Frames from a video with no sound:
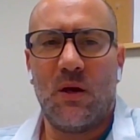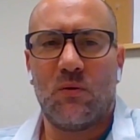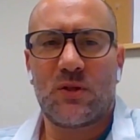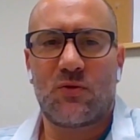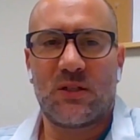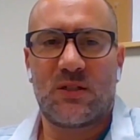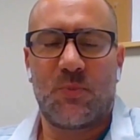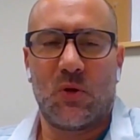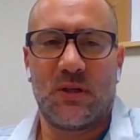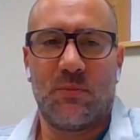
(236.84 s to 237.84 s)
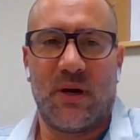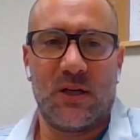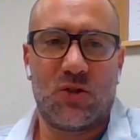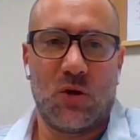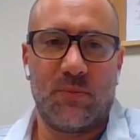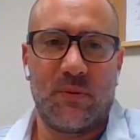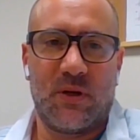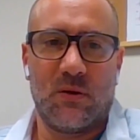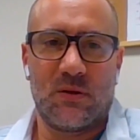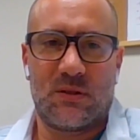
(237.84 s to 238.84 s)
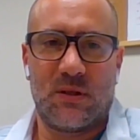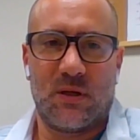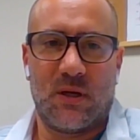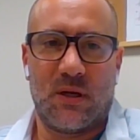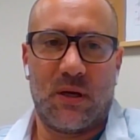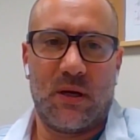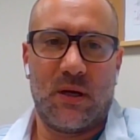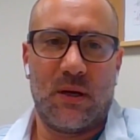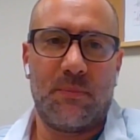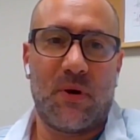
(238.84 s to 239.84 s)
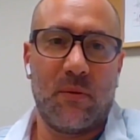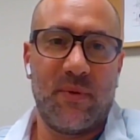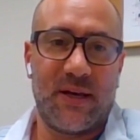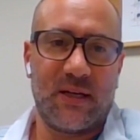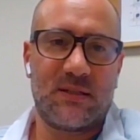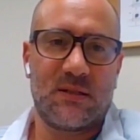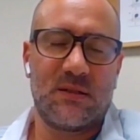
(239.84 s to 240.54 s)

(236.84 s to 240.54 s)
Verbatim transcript: he was transported by a chopper because the uh, paramedics